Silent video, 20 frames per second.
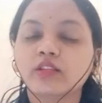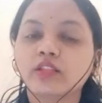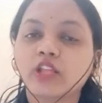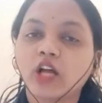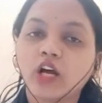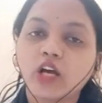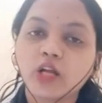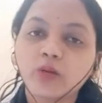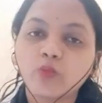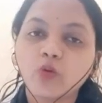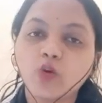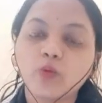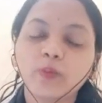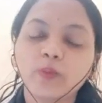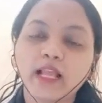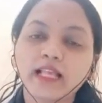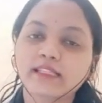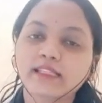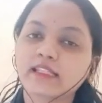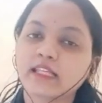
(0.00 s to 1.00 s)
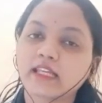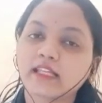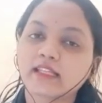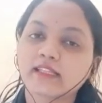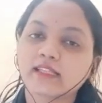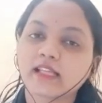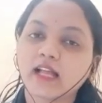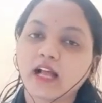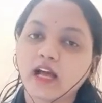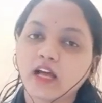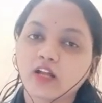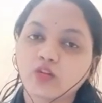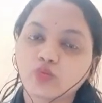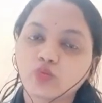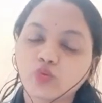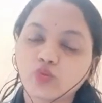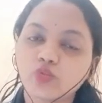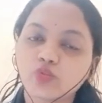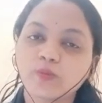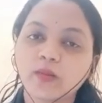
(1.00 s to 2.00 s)
Thermoplastics are
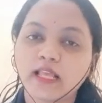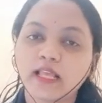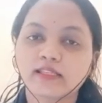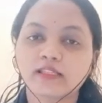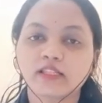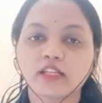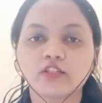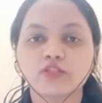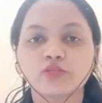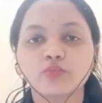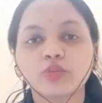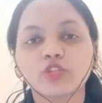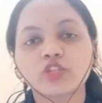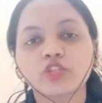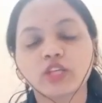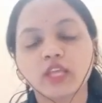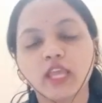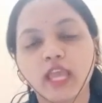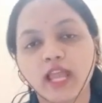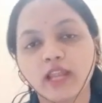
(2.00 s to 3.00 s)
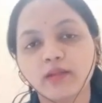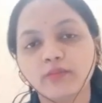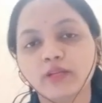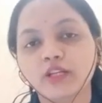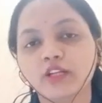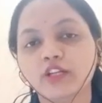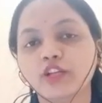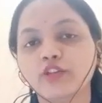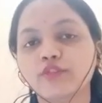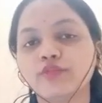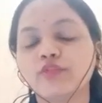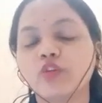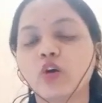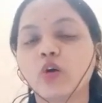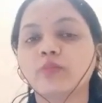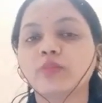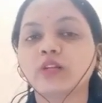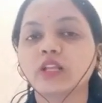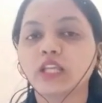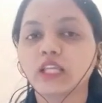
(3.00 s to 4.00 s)
those plastics which can be
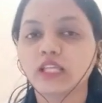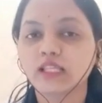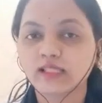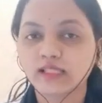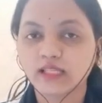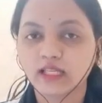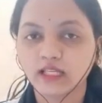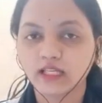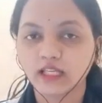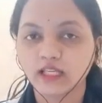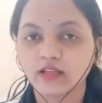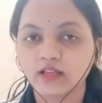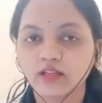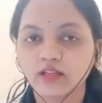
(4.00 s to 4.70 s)
deformed easily